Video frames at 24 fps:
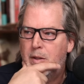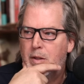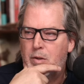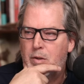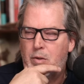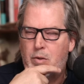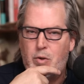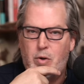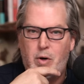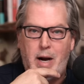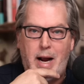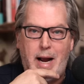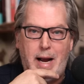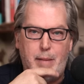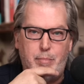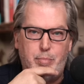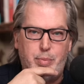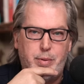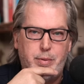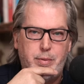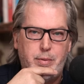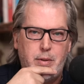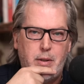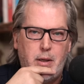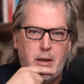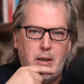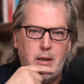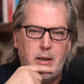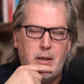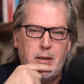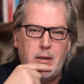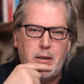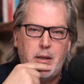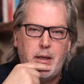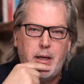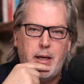crap.
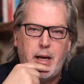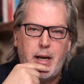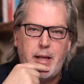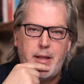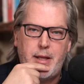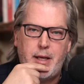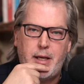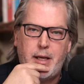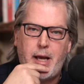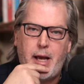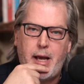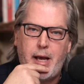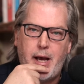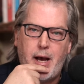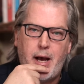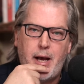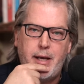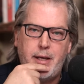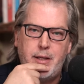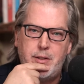And I think AI